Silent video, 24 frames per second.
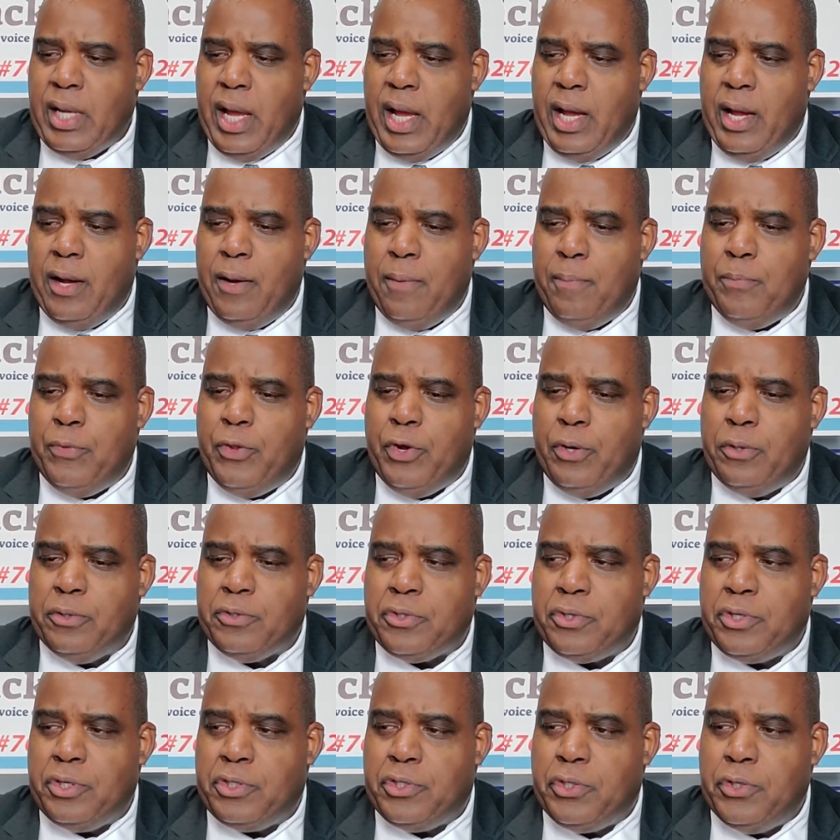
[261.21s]
Those
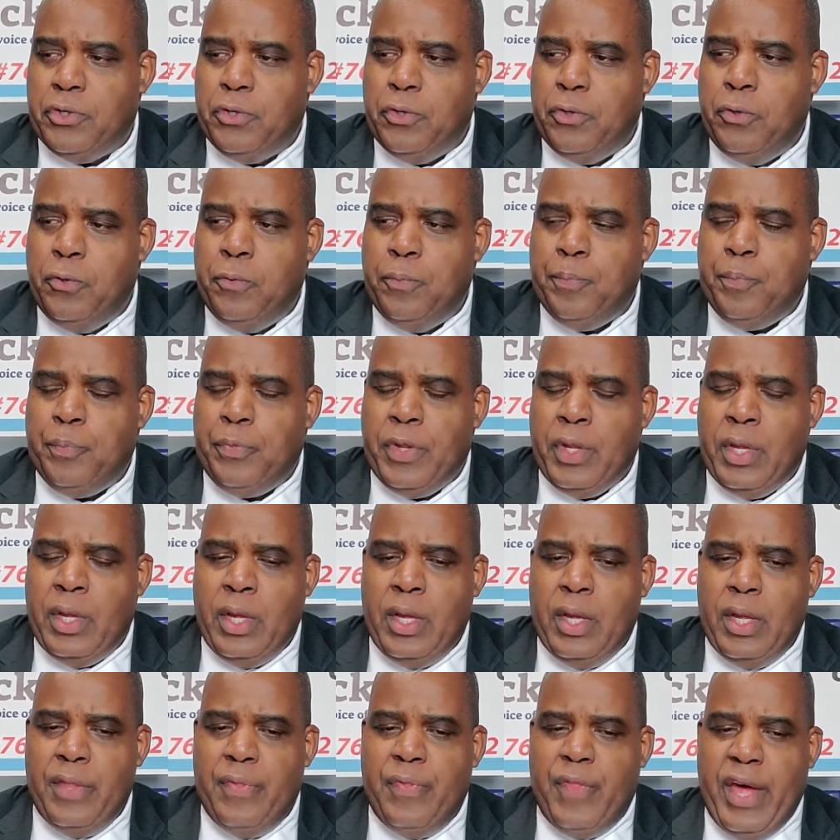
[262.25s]
are the two
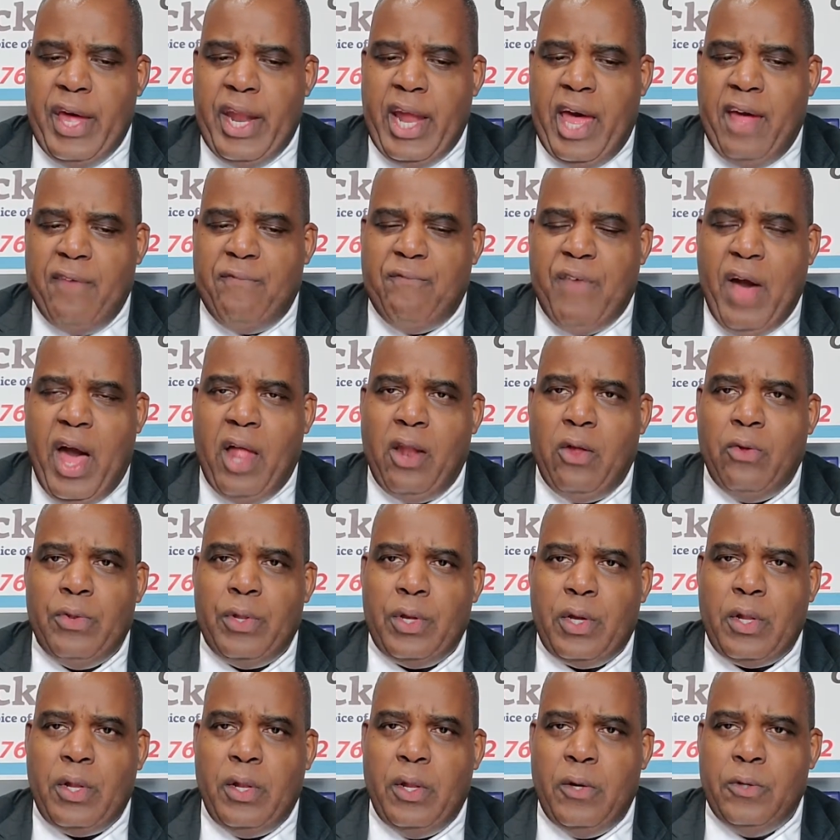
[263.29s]
that I follow the
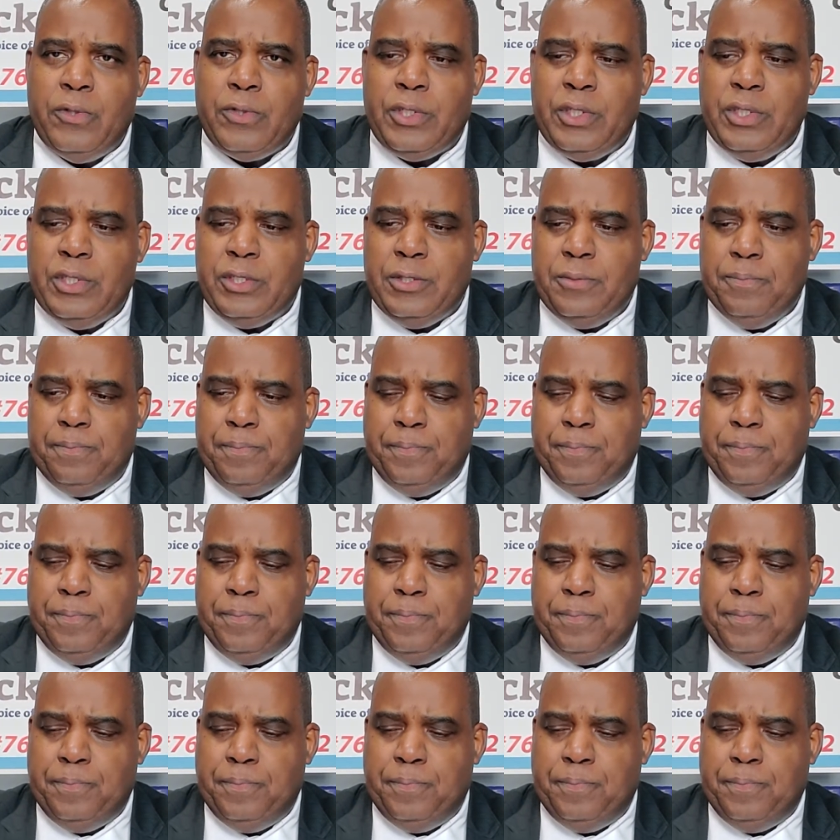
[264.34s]
closest.